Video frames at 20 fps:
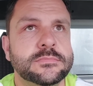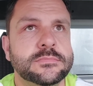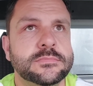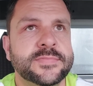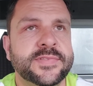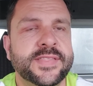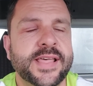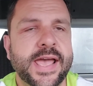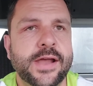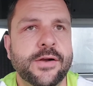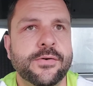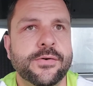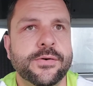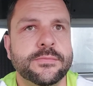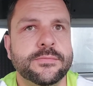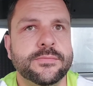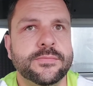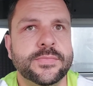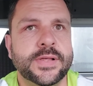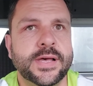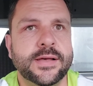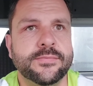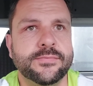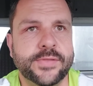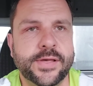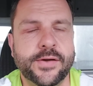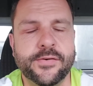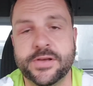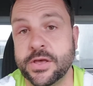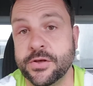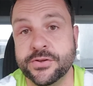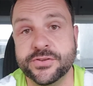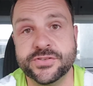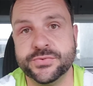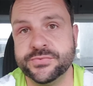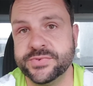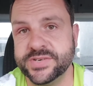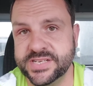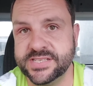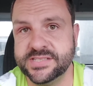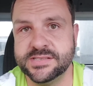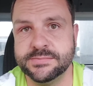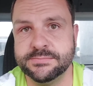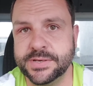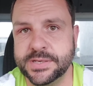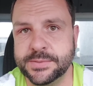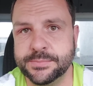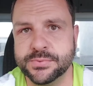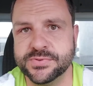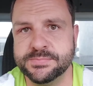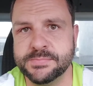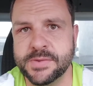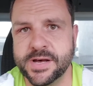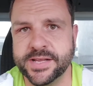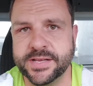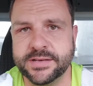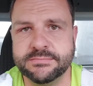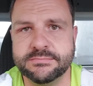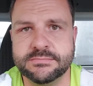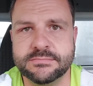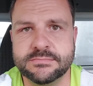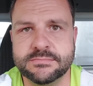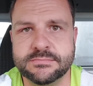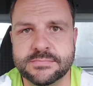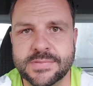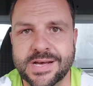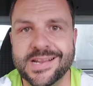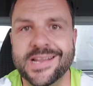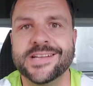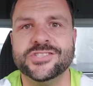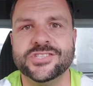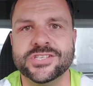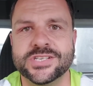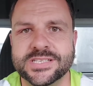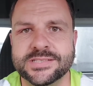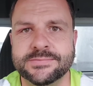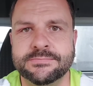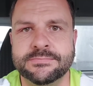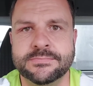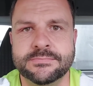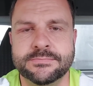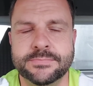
they're going to release some people's money, allegedly.